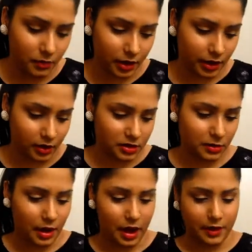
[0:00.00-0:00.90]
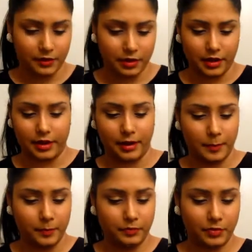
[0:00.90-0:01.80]
I also have
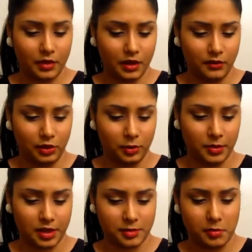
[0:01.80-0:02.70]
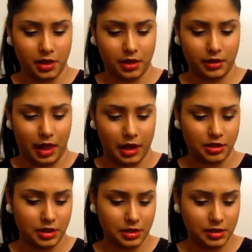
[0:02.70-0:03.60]
the Voluminous Million
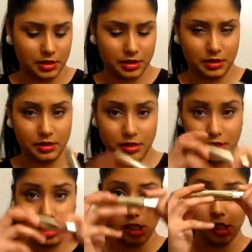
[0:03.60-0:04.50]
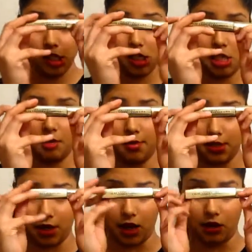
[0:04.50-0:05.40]
Lashes
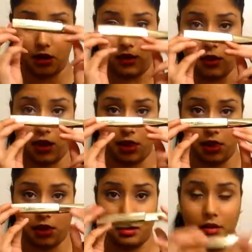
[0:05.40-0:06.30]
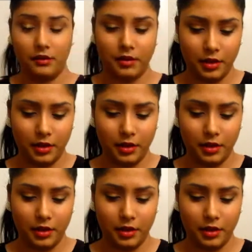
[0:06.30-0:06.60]
mascara that I love.